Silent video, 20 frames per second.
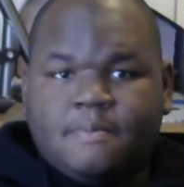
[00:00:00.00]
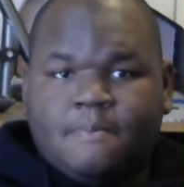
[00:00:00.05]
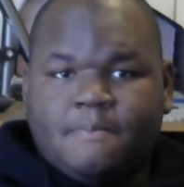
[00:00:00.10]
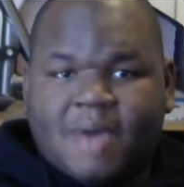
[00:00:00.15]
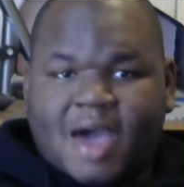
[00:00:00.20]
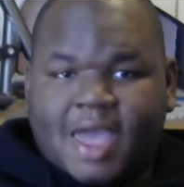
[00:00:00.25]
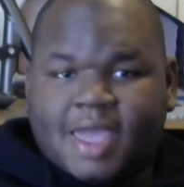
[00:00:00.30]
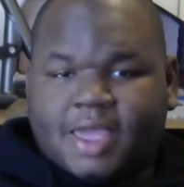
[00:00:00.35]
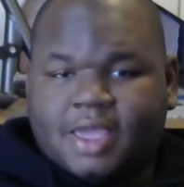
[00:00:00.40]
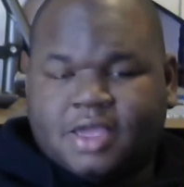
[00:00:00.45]

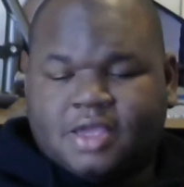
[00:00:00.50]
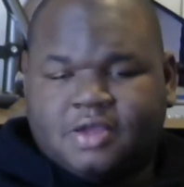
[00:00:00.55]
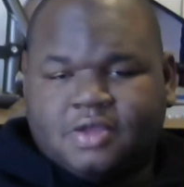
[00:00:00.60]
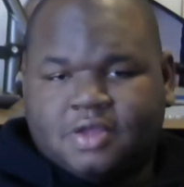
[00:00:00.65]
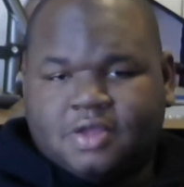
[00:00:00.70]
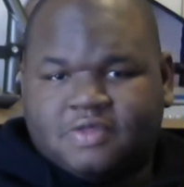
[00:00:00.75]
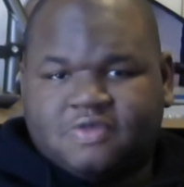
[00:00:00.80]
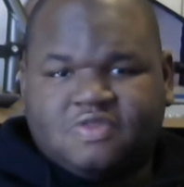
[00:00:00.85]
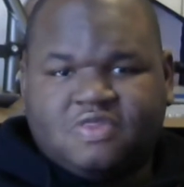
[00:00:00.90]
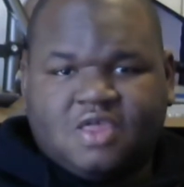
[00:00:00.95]
bike
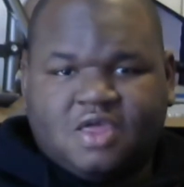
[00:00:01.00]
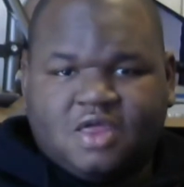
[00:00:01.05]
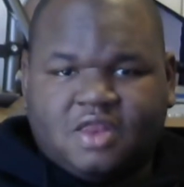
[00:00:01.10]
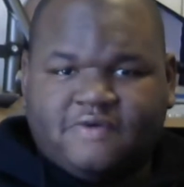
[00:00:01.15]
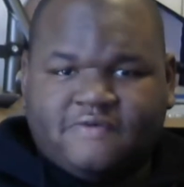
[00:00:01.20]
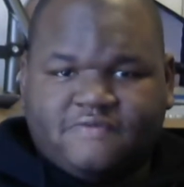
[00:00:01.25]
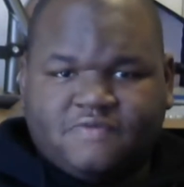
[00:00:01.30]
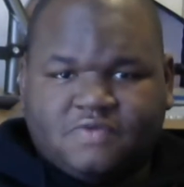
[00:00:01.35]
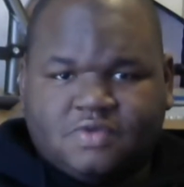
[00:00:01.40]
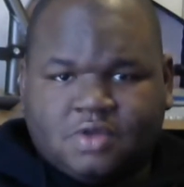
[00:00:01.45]
instead
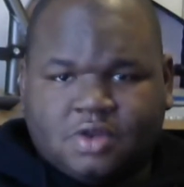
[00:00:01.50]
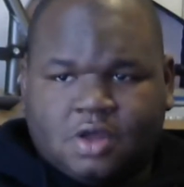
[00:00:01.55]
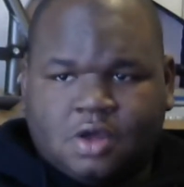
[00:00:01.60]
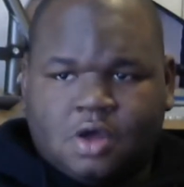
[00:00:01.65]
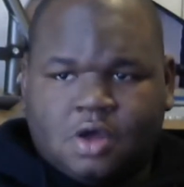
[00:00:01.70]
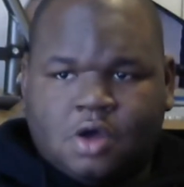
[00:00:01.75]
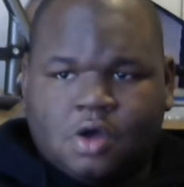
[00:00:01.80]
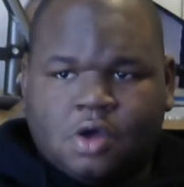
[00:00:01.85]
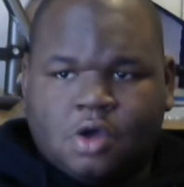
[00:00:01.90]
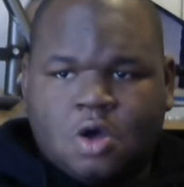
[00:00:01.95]
of
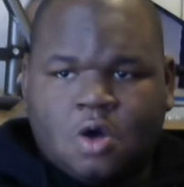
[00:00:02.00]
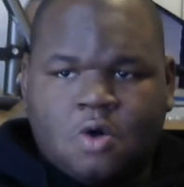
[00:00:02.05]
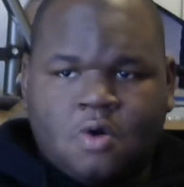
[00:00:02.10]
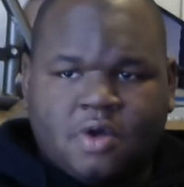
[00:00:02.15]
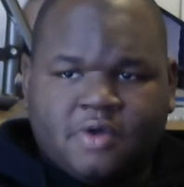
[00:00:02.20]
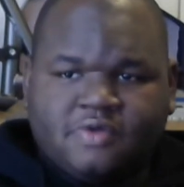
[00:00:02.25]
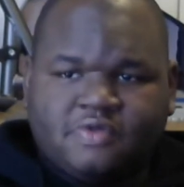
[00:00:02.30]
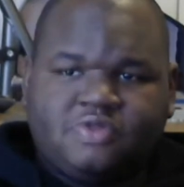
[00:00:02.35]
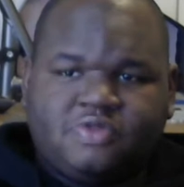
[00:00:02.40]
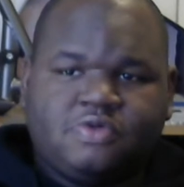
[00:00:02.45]

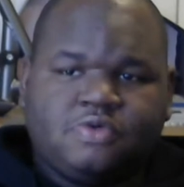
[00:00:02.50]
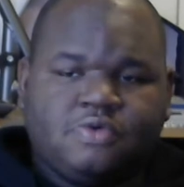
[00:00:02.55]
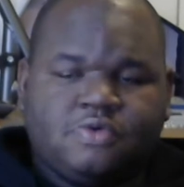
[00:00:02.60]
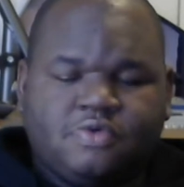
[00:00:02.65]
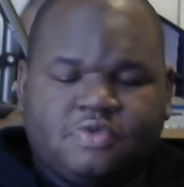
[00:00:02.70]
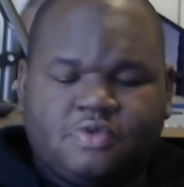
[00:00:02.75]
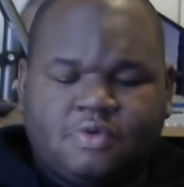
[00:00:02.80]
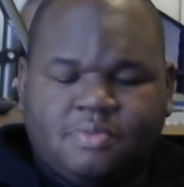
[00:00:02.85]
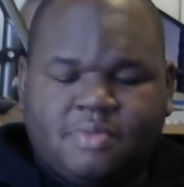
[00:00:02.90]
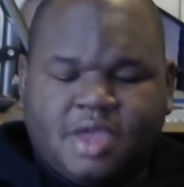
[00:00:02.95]
going
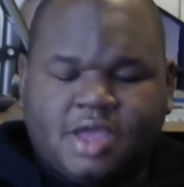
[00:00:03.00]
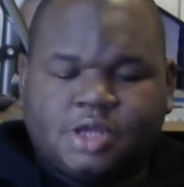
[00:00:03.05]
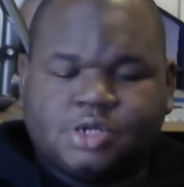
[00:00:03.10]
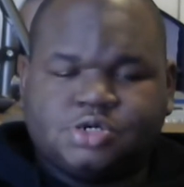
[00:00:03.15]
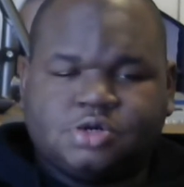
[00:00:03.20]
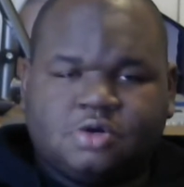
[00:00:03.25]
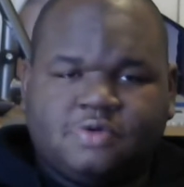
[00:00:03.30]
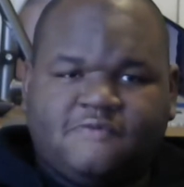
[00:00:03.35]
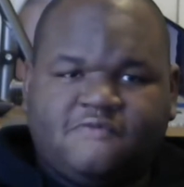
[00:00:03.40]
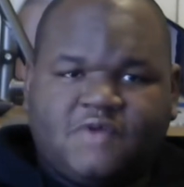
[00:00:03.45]
to the
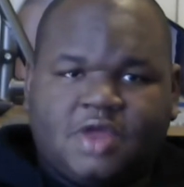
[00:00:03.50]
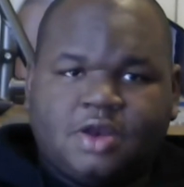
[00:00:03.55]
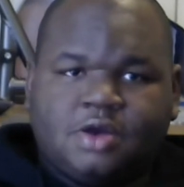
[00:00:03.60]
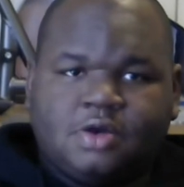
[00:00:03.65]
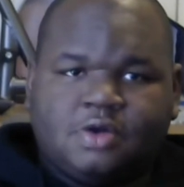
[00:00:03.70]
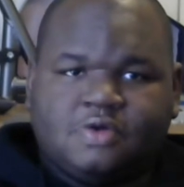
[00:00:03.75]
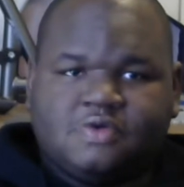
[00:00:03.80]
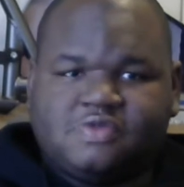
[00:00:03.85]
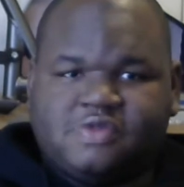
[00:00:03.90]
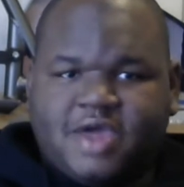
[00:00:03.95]
major
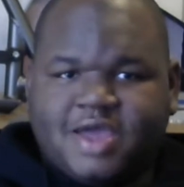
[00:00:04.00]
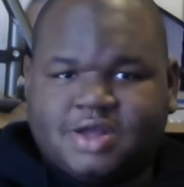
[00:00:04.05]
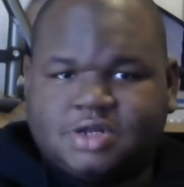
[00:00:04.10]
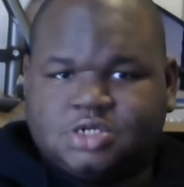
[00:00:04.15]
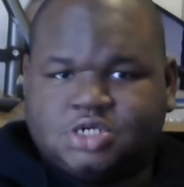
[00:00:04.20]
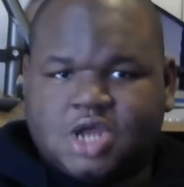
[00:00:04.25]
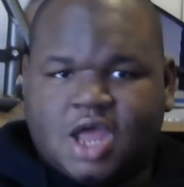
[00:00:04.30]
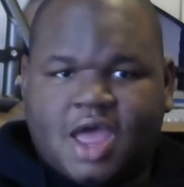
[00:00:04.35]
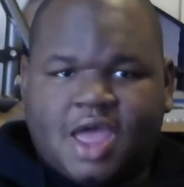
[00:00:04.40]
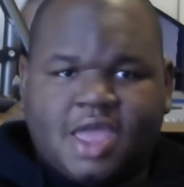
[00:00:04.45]
vendors
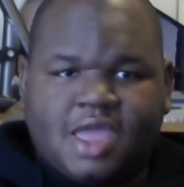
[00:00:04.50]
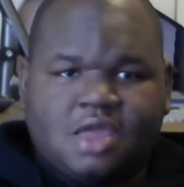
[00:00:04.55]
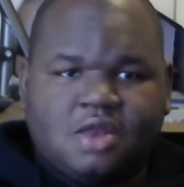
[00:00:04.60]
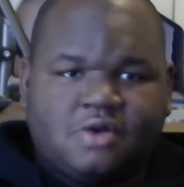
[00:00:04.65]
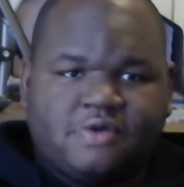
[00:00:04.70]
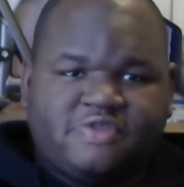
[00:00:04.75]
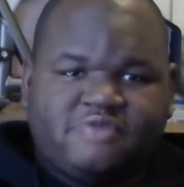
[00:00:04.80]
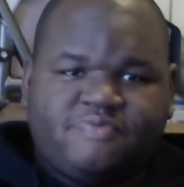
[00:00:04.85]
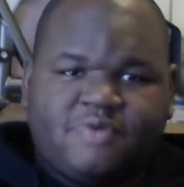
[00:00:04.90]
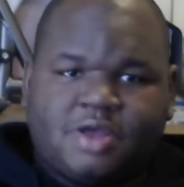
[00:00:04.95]
like
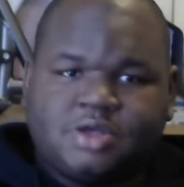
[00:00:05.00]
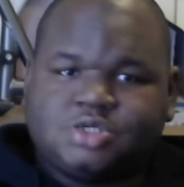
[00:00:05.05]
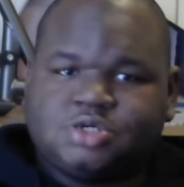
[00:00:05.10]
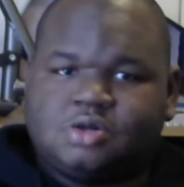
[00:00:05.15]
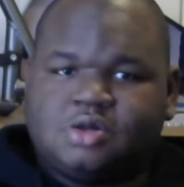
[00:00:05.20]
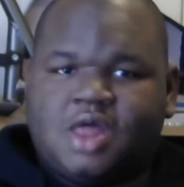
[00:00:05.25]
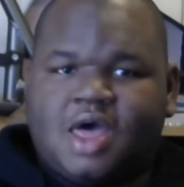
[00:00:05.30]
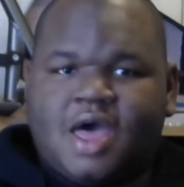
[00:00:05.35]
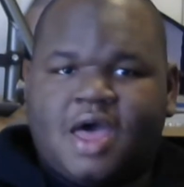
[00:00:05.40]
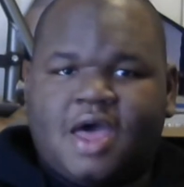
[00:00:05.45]
Giant or
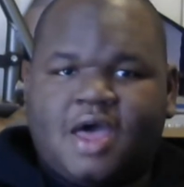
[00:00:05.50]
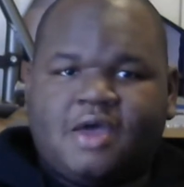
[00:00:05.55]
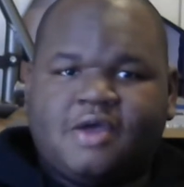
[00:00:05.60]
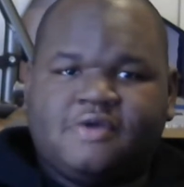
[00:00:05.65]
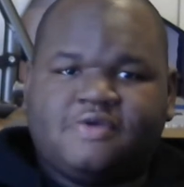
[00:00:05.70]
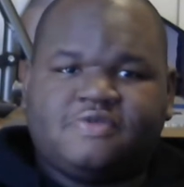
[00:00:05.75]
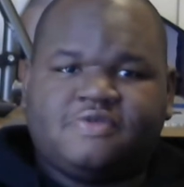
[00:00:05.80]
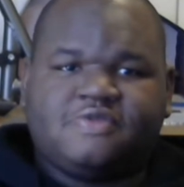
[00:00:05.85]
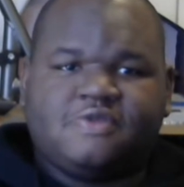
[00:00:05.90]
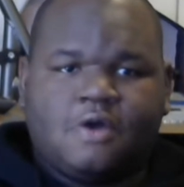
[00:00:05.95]

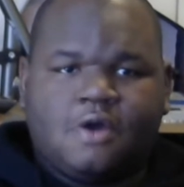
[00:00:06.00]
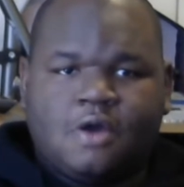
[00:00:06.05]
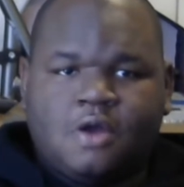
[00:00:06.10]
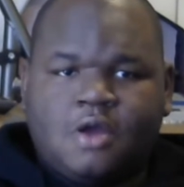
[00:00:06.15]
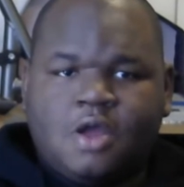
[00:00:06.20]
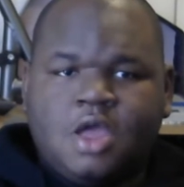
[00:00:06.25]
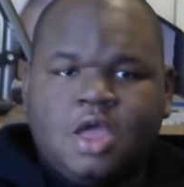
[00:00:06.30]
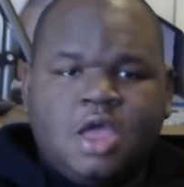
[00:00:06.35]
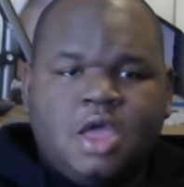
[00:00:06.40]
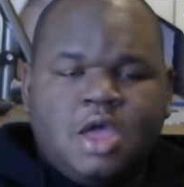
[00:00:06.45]
Specialized
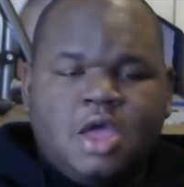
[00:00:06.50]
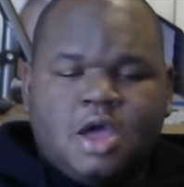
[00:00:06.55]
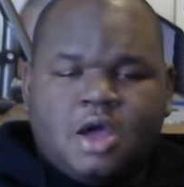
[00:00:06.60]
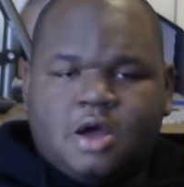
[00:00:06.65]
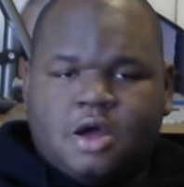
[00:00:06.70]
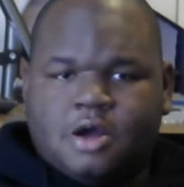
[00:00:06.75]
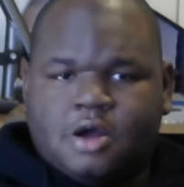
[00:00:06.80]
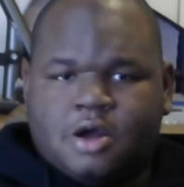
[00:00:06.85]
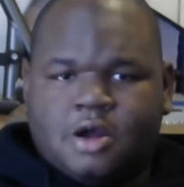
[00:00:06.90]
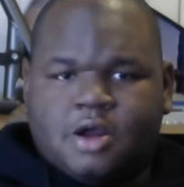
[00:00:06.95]

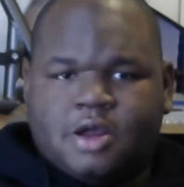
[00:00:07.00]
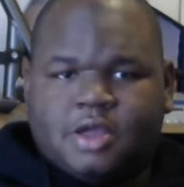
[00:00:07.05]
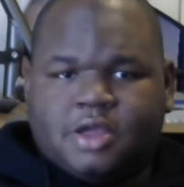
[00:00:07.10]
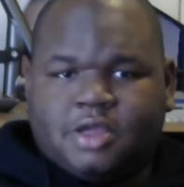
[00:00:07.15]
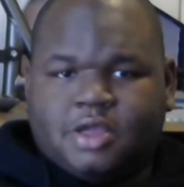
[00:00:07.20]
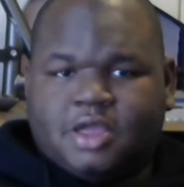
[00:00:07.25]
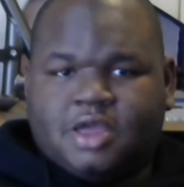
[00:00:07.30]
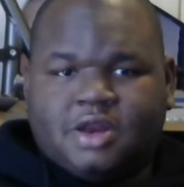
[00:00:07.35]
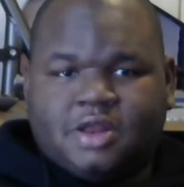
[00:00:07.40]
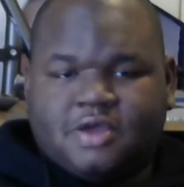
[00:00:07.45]
or
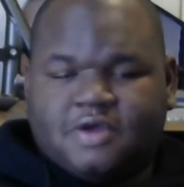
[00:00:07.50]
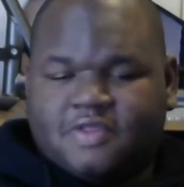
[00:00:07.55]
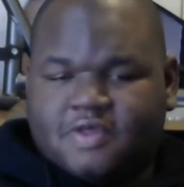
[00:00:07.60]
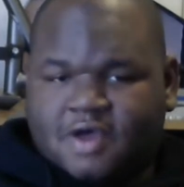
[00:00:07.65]
any of